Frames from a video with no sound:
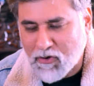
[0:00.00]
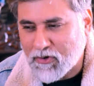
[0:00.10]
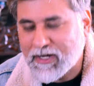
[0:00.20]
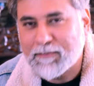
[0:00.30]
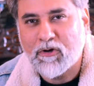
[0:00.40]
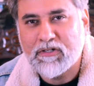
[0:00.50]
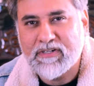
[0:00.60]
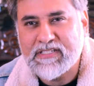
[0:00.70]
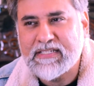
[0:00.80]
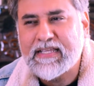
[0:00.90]
on
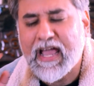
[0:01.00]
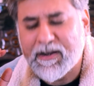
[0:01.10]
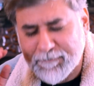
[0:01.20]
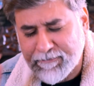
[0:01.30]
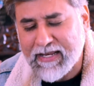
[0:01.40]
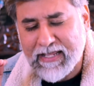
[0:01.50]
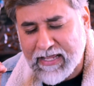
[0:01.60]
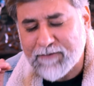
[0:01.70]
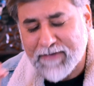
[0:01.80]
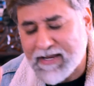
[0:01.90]
democracy and
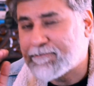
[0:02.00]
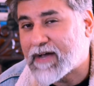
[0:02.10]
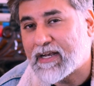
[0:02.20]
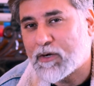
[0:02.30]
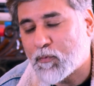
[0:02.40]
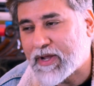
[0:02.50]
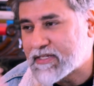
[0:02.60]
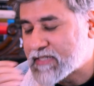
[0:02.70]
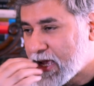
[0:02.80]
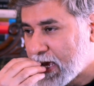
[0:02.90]
in very valid ways.